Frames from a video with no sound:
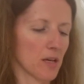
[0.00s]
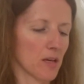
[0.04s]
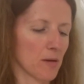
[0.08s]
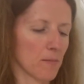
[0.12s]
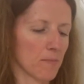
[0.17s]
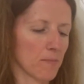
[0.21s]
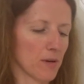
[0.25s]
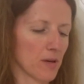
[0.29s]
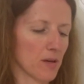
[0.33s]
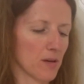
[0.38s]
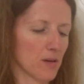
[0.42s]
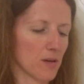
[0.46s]

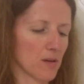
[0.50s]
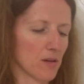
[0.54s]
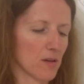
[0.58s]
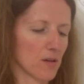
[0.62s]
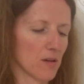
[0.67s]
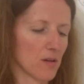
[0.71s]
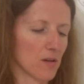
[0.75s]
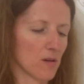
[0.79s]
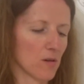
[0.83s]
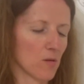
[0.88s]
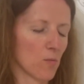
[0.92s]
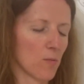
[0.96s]
But
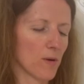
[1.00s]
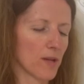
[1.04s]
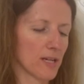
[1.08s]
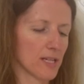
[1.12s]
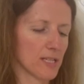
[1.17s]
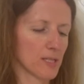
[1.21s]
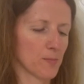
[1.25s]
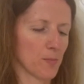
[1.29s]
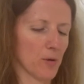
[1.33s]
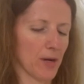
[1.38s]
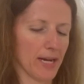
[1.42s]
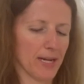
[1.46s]
when I
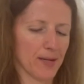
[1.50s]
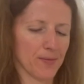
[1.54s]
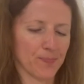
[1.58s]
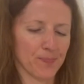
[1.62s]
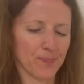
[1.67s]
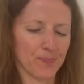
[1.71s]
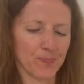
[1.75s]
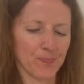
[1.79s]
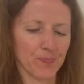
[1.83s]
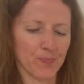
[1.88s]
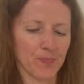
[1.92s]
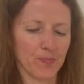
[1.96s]
spray,
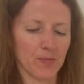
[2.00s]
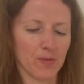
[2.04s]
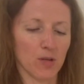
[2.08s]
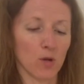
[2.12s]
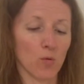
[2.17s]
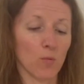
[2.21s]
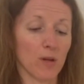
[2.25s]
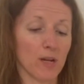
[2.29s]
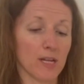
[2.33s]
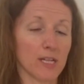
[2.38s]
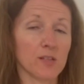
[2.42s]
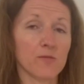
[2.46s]
or
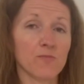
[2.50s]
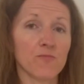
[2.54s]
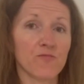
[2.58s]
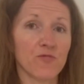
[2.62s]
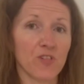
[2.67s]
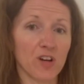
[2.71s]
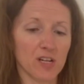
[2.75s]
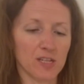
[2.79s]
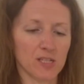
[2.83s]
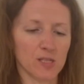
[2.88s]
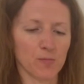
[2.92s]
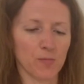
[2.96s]
when I
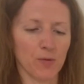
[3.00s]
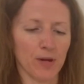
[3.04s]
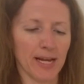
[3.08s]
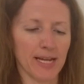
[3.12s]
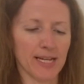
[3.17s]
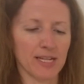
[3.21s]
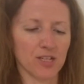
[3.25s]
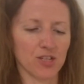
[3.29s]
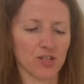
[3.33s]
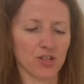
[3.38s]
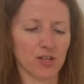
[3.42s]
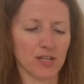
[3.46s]
first
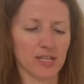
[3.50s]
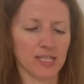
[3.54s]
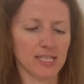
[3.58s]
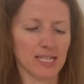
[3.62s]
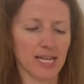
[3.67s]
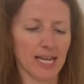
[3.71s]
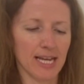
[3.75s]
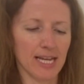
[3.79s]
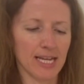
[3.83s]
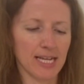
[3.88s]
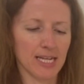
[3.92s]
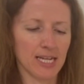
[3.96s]
sprayed, should I
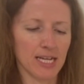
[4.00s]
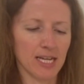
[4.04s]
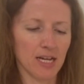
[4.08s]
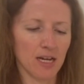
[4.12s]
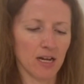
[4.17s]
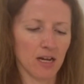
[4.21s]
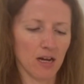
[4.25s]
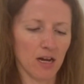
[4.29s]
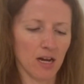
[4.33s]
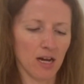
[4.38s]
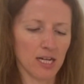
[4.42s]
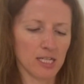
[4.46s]
say,
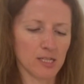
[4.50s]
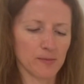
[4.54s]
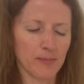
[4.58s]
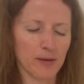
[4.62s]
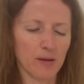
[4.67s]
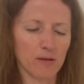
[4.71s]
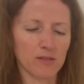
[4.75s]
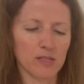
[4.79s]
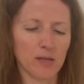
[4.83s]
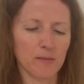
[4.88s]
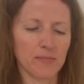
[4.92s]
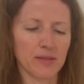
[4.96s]
I
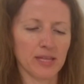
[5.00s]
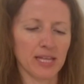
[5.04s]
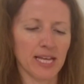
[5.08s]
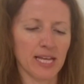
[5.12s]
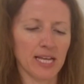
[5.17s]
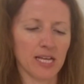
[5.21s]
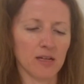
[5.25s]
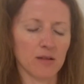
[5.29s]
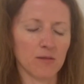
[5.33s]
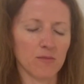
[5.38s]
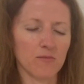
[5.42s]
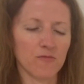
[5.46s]
smelt
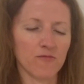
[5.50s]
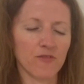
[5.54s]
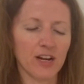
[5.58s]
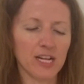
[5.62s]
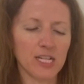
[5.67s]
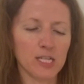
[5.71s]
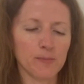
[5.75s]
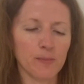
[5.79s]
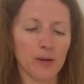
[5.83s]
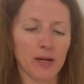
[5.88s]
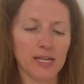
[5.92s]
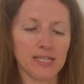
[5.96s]
something very
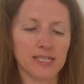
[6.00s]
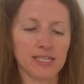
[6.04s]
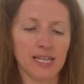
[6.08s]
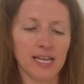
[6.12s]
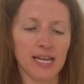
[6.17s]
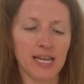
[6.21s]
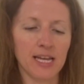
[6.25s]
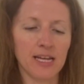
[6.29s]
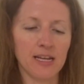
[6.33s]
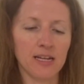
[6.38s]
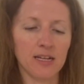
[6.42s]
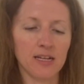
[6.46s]

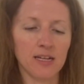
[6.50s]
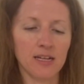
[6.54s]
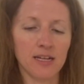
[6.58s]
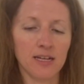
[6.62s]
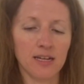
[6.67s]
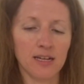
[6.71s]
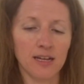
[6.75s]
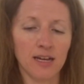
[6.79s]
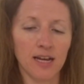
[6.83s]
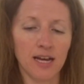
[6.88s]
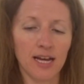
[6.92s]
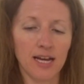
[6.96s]
spicy,
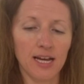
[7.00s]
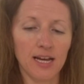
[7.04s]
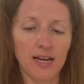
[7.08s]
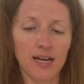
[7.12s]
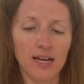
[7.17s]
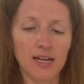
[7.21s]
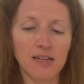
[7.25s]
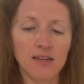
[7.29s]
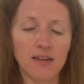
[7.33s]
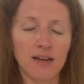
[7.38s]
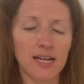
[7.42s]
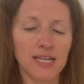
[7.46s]

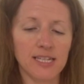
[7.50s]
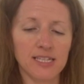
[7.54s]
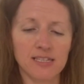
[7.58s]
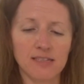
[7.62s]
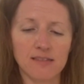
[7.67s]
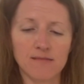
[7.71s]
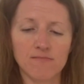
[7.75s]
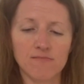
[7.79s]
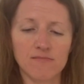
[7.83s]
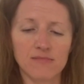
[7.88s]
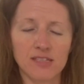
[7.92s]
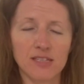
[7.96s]
a nice,
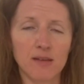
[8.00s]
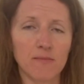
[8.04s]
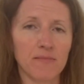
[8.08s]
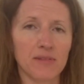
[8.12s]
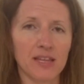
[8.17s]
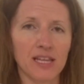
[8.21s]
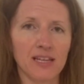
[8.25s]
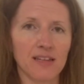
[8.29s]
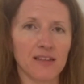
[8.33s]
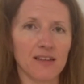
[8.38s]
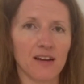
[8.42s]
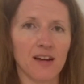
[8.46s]

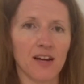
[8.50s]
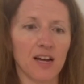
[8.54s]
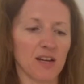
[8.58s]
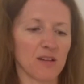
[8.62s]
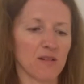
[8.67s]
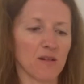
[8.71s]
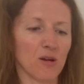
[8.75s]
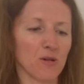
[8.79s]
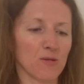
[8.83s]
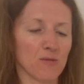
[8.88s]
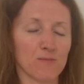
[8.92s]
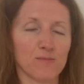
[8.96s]
something I
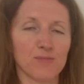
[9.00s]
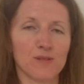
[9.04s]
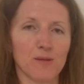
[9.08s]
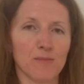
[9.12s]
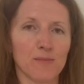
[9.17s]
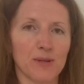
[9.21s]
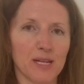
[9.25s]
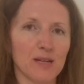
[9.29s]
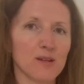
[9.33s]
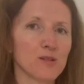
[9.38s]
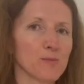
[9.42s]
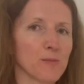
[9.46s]
know
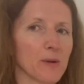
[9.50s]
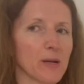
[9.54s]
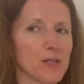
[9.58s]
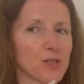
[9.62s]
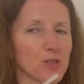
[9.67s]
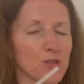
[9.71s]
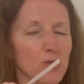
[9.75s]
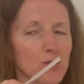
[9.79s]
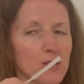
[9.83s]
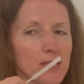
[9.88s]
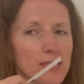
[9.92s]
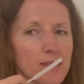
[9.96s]
somebody else might
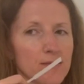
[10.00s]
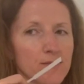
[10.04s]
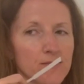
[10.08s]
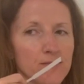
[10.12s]
enjoy,